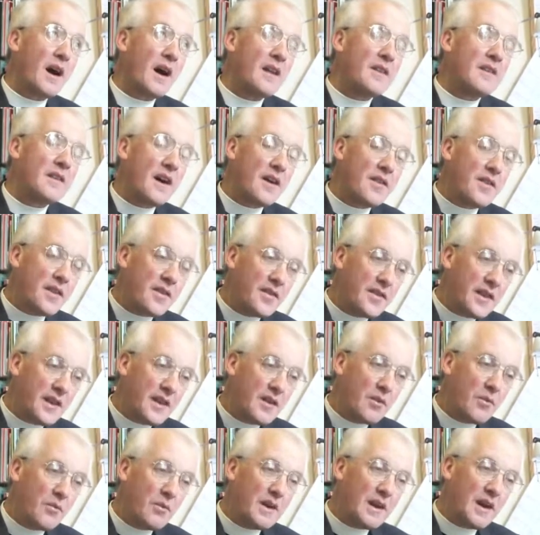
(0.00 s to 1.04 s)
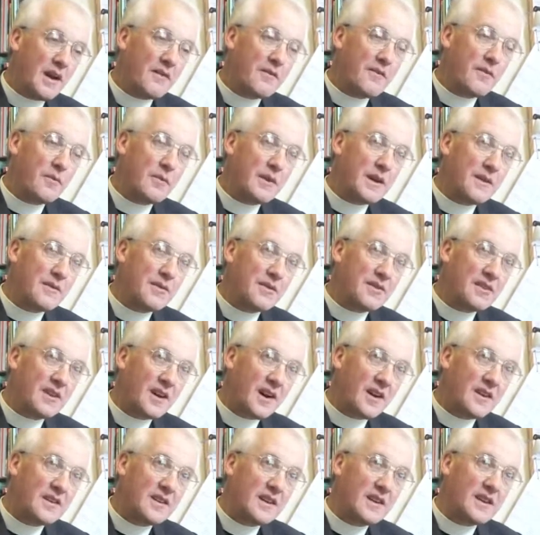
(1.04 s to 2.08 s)
Another thing we have
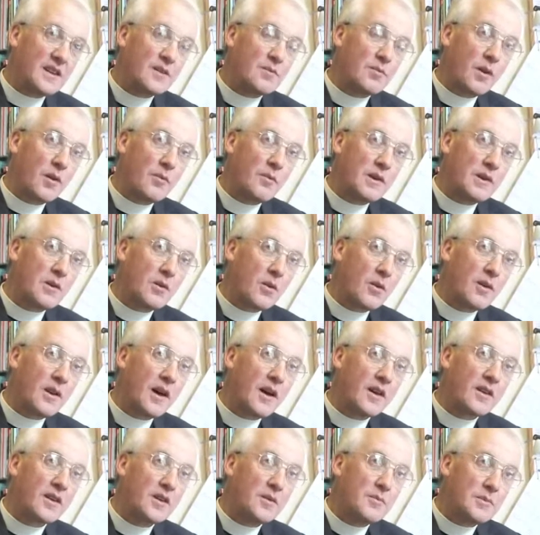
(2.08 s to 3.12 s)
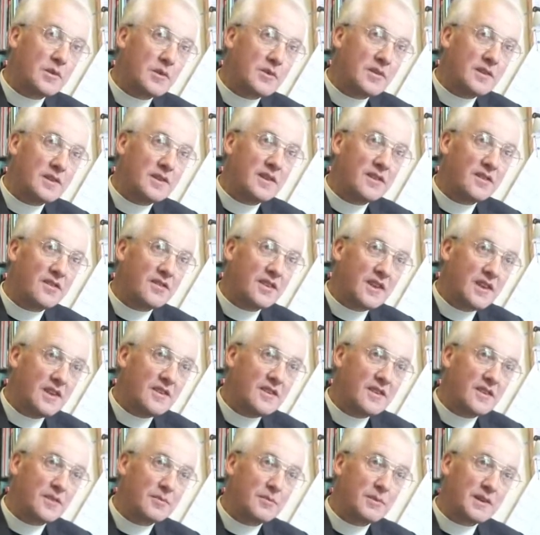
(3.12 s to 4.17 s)
started is what we call our Community
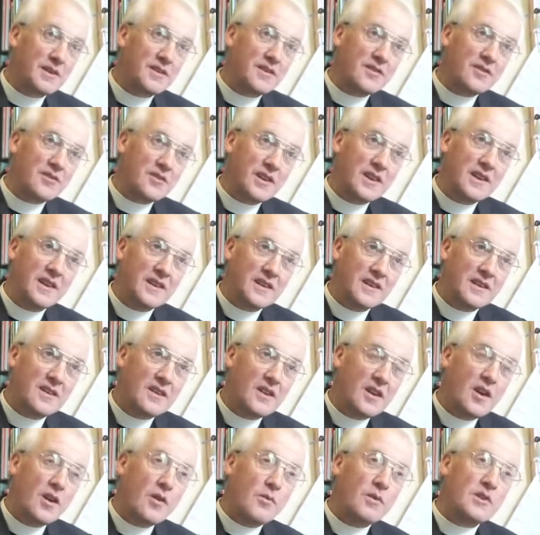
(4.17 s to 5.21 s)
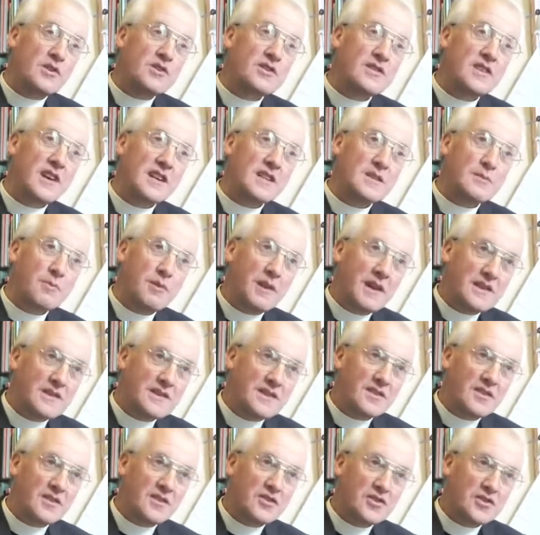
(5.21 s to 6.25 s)
Seniors Ministry, which takes place
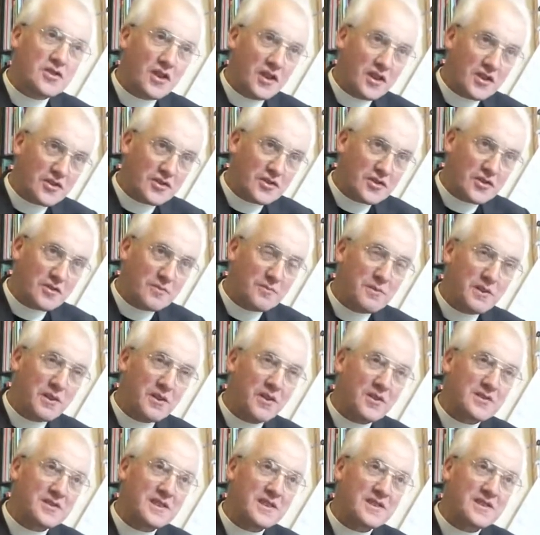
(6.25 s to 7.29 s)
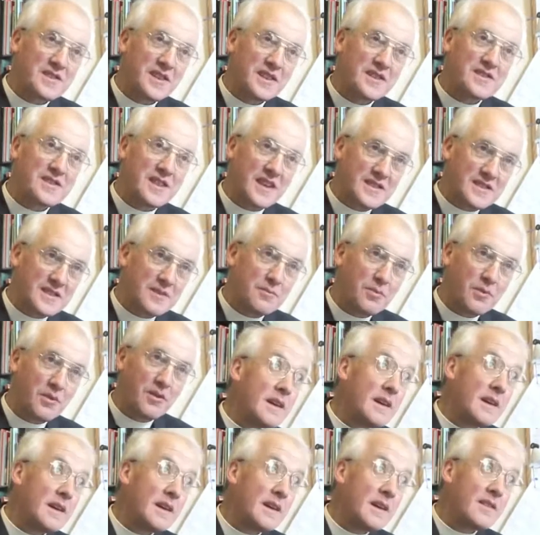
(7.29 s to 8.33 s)
in the church because it's accessible.
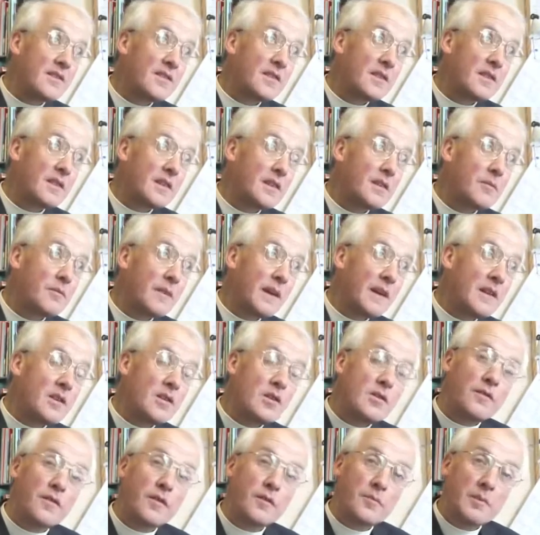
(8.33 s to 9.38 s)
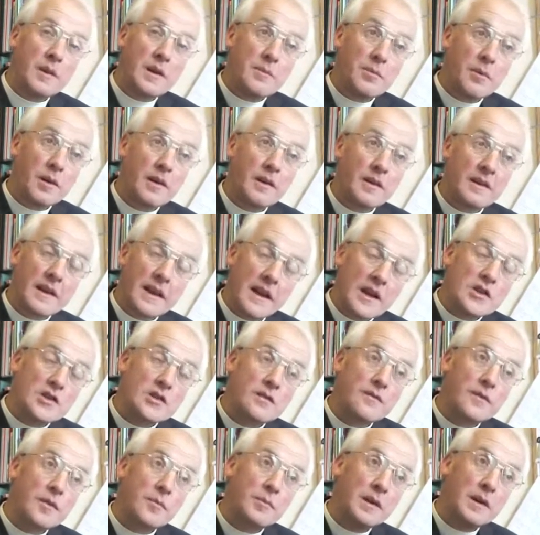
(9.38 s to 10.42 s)
It's a little venue for people, an
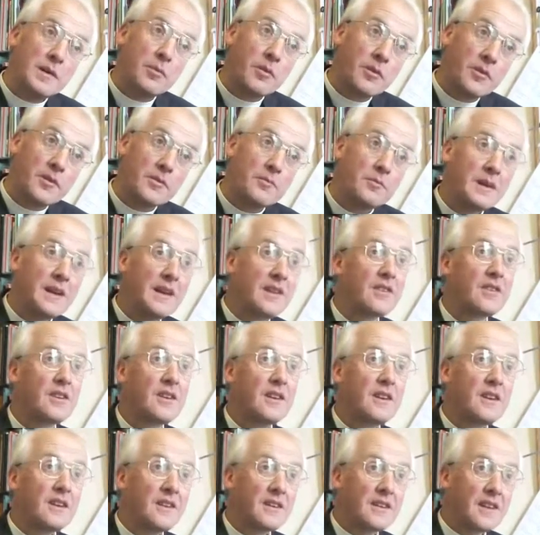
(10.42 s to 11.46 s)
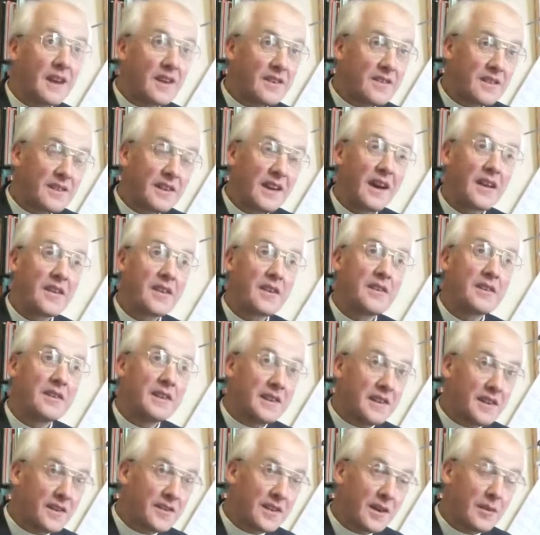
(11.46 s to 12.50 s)
occasion for people to meet, get together and
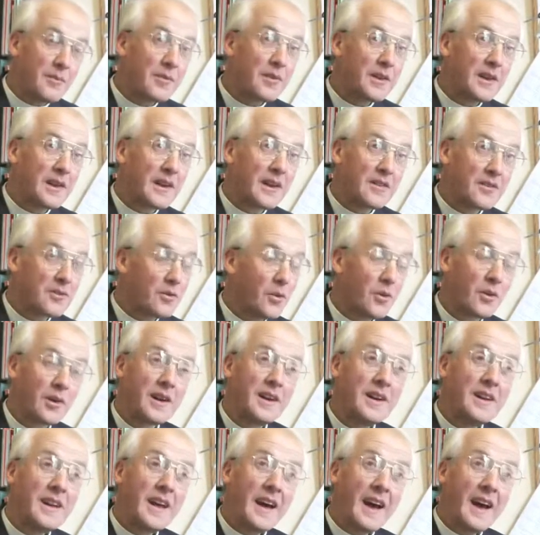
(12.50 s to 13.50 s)
hear something and talk.